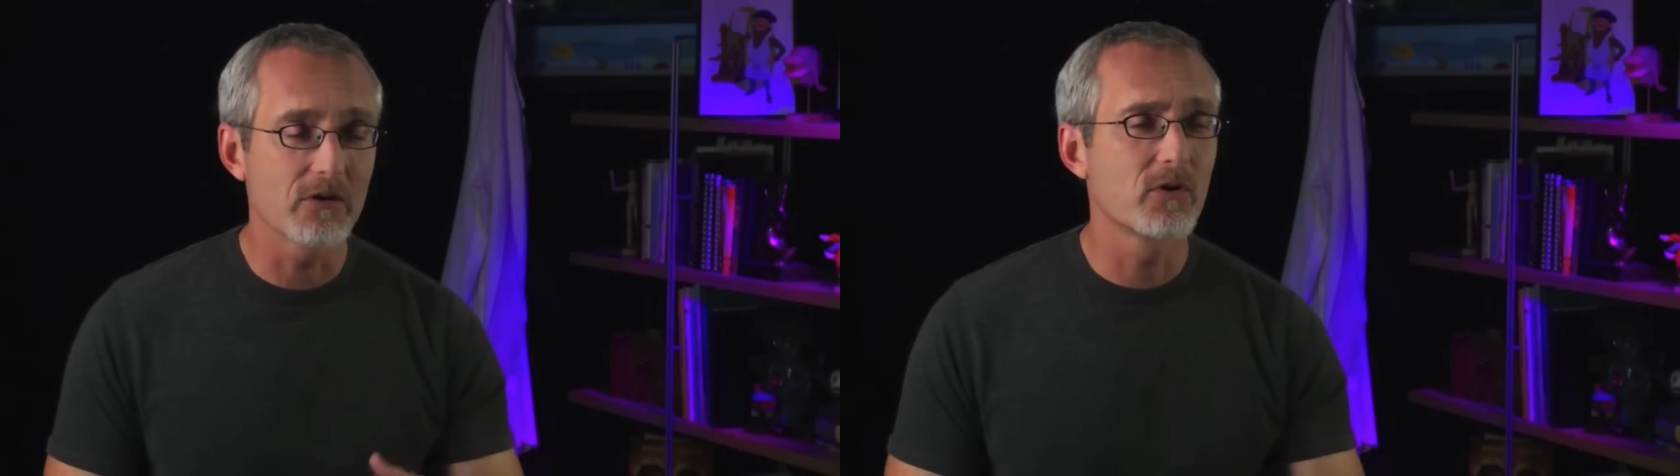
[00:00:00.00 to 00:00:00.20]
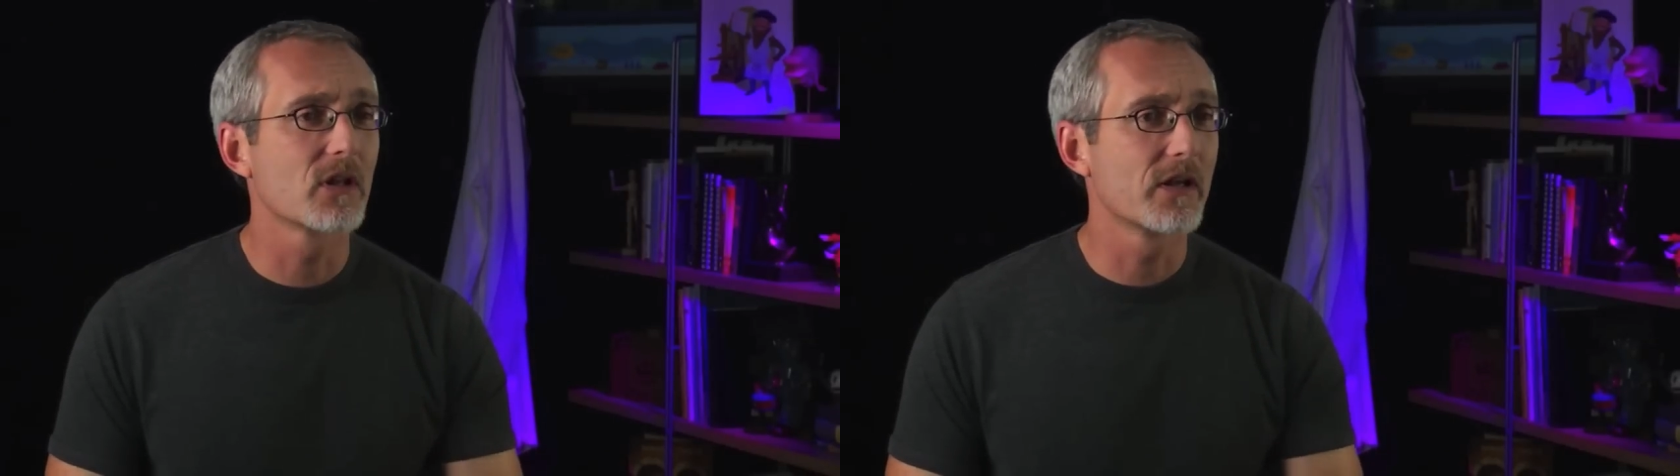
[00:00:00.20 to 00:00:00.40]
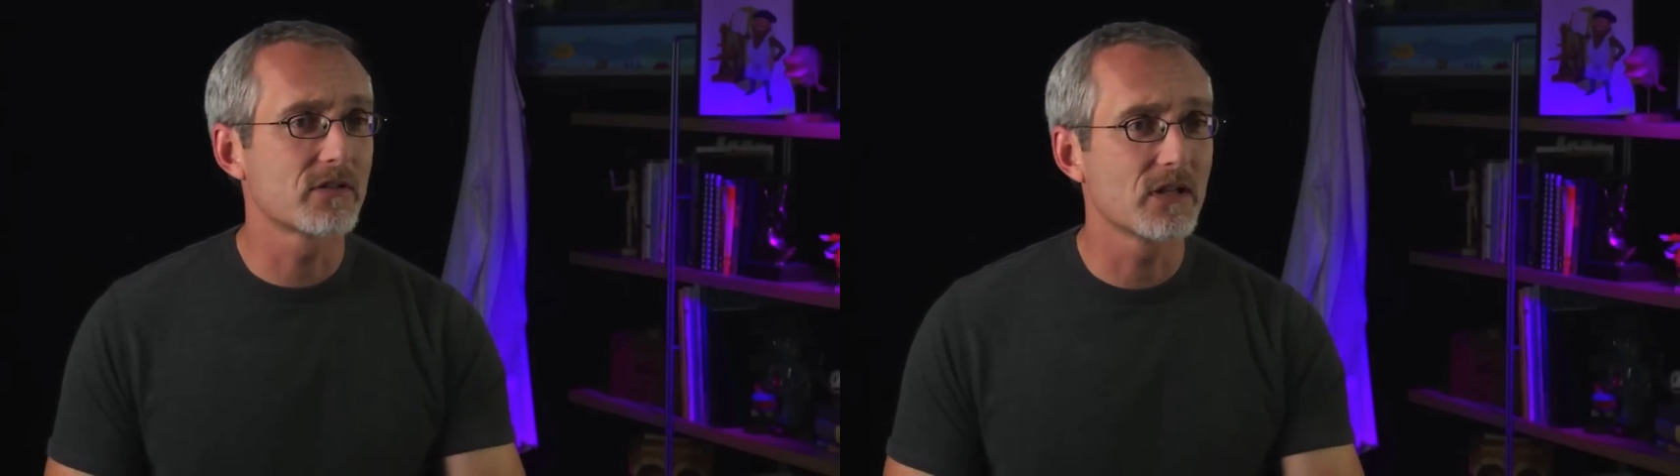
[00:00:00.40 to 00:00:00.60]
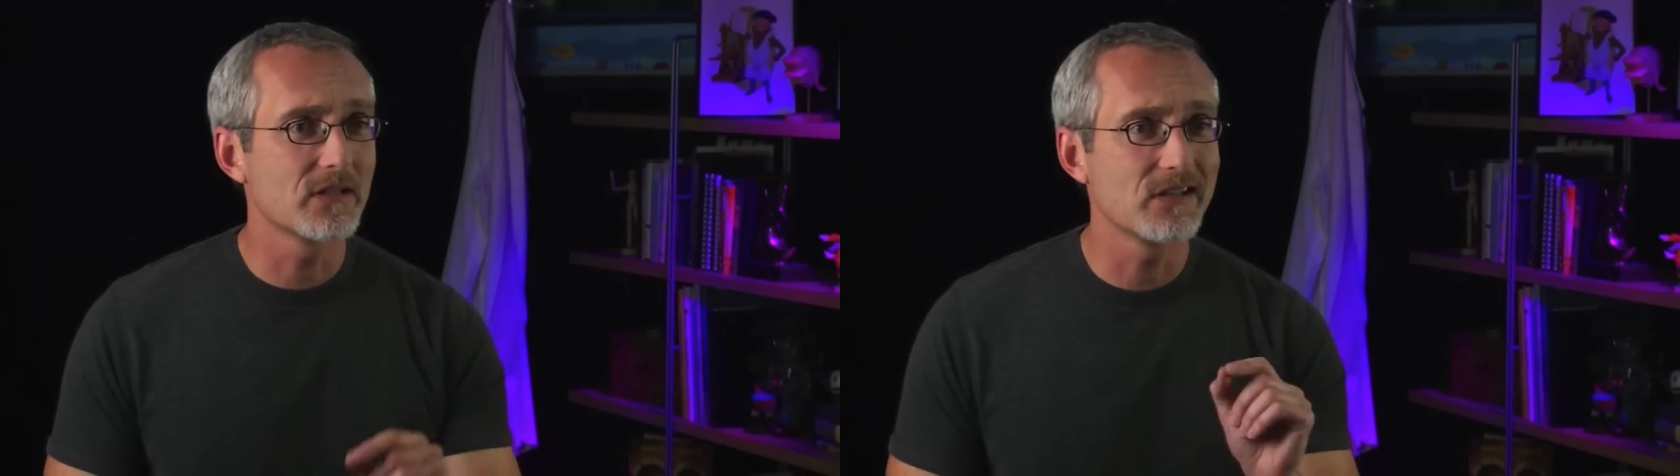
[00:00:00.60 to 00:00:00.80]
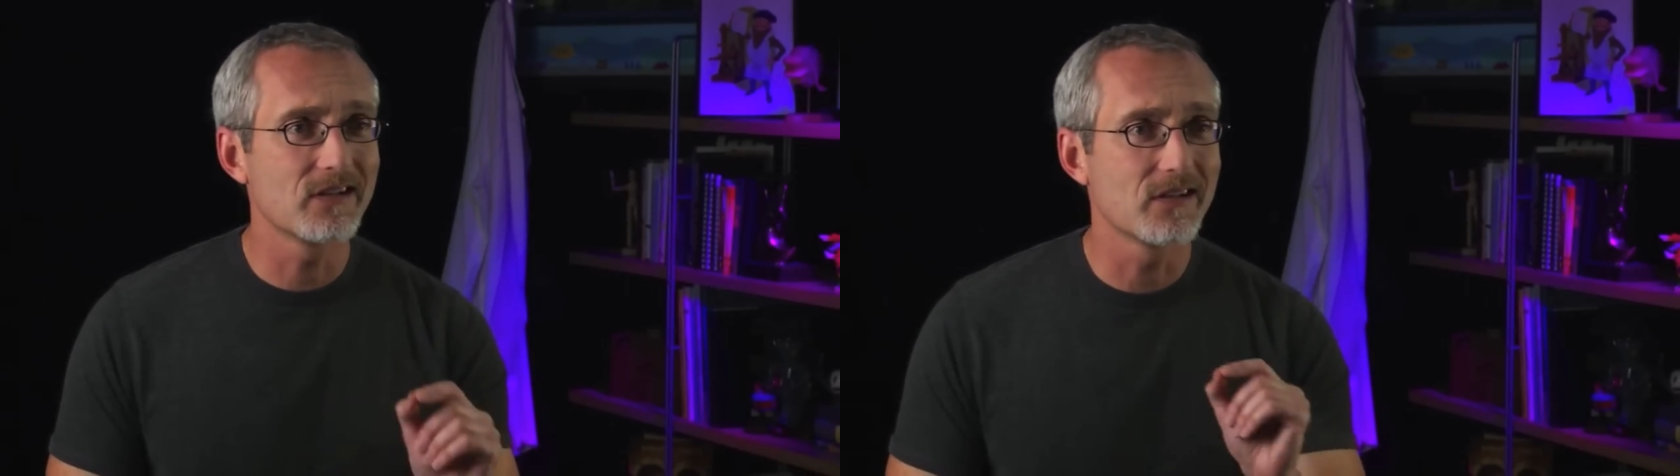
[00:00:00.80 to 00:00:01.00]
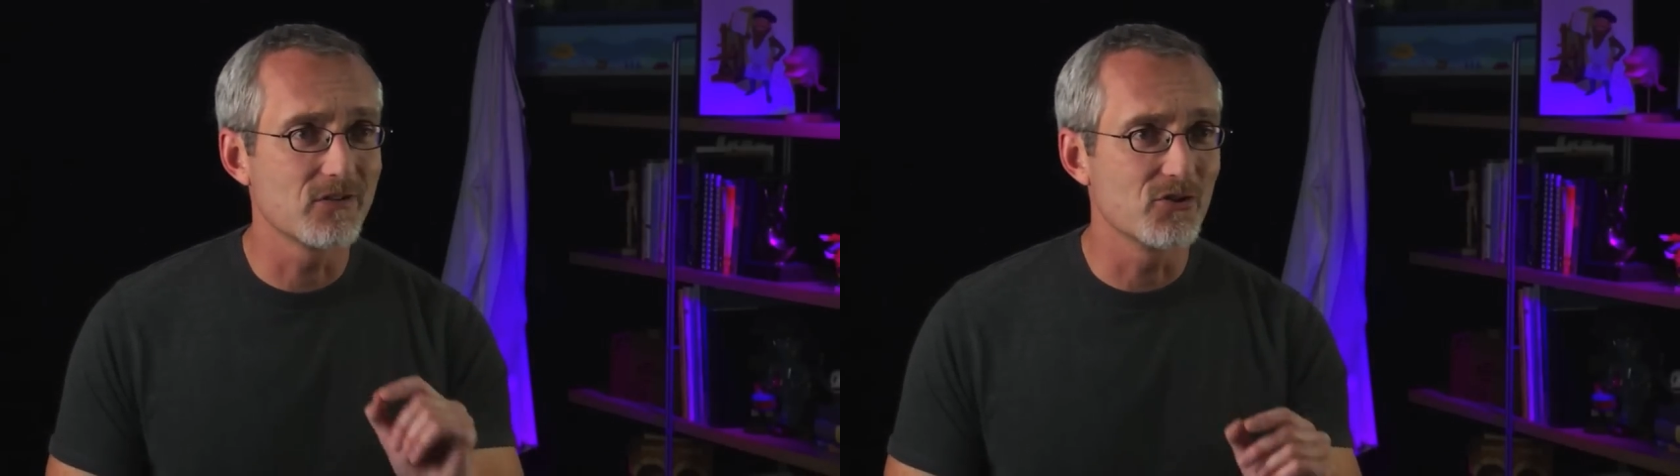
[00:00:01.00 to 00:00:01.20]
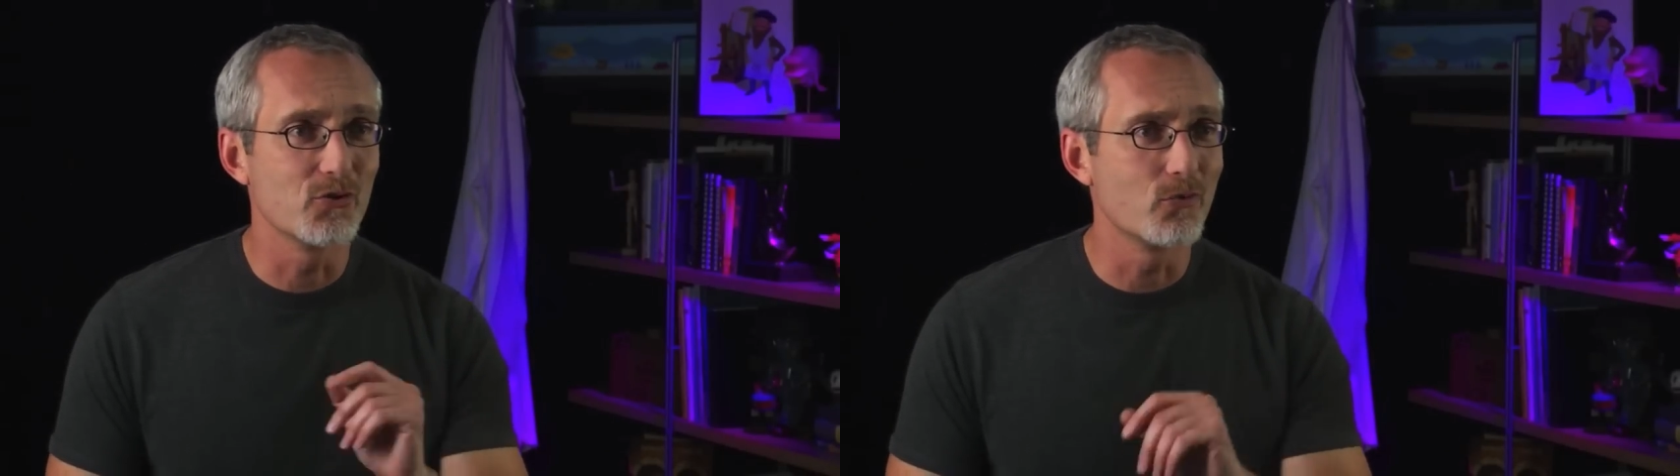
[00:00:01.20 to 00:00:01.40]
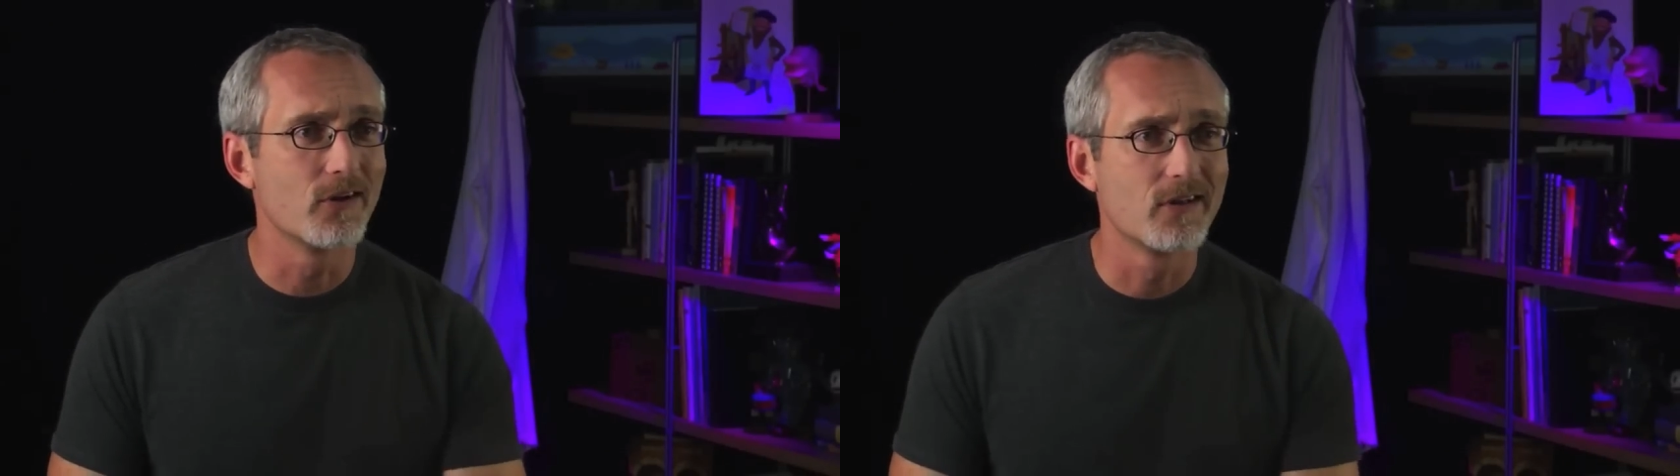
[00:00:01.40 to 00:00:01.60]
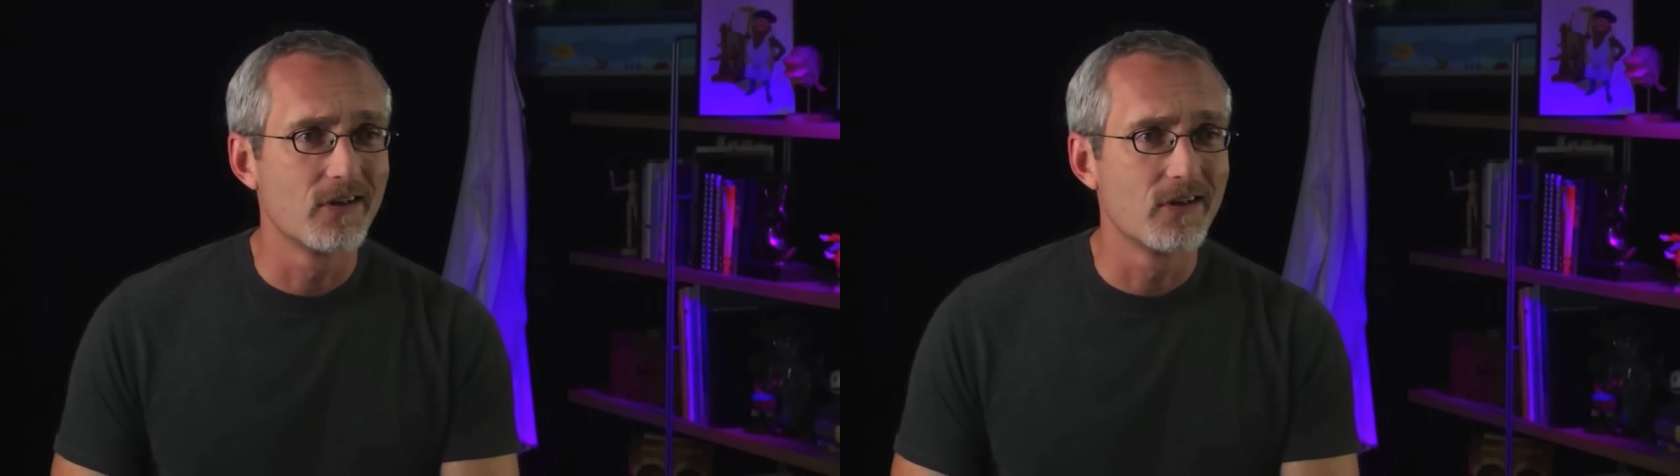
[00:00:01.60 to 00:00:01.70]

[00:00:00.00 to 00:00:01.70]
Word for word: I realized I needed a new